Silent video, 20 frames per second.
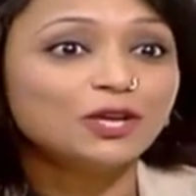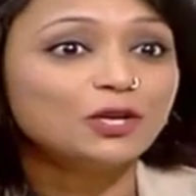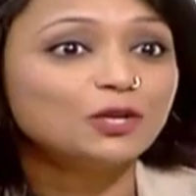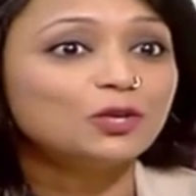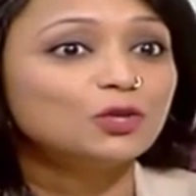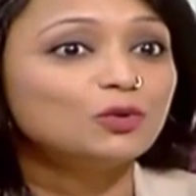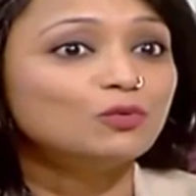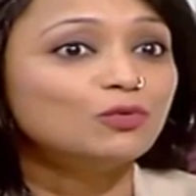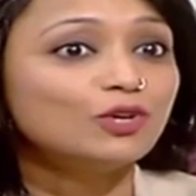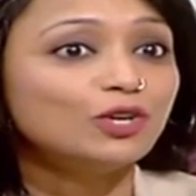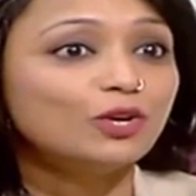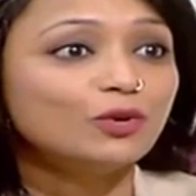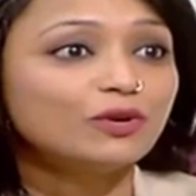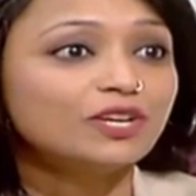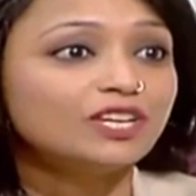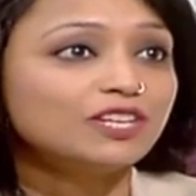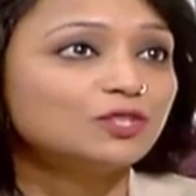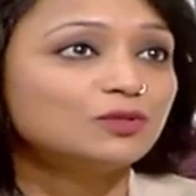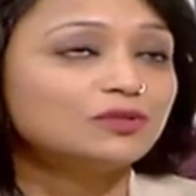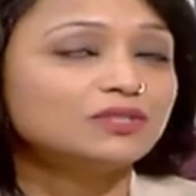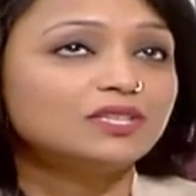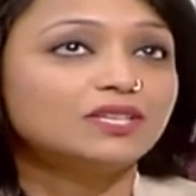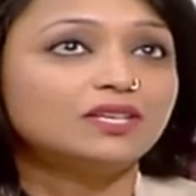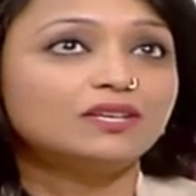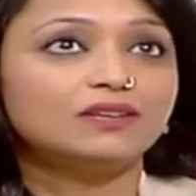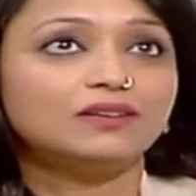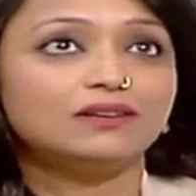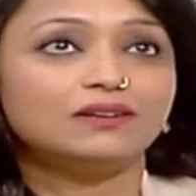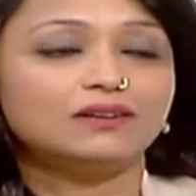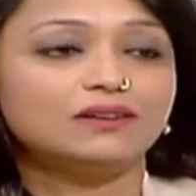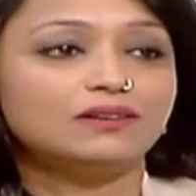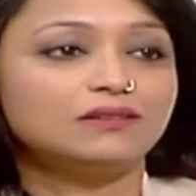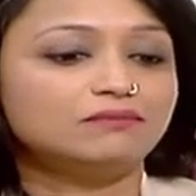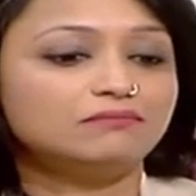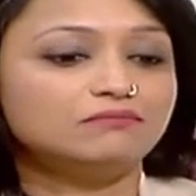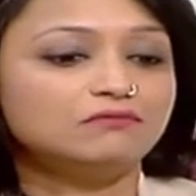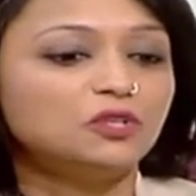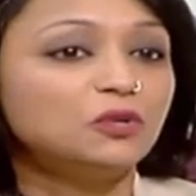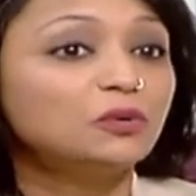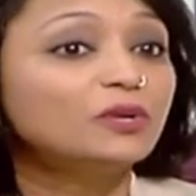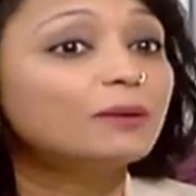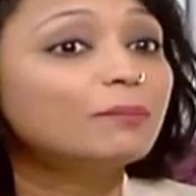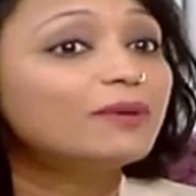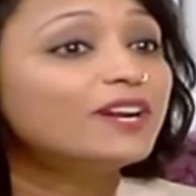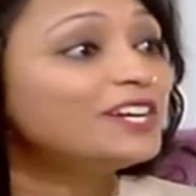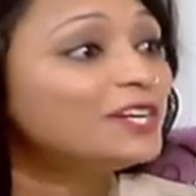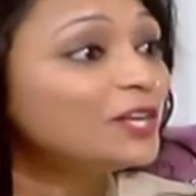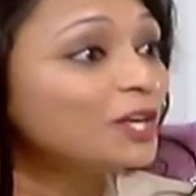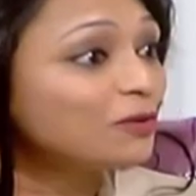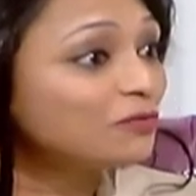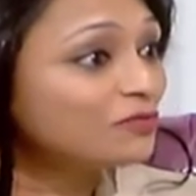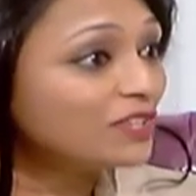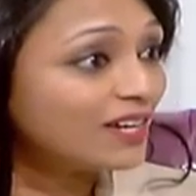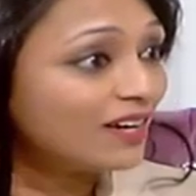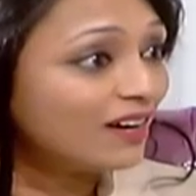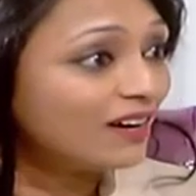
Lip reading: You would look into the durability of the car.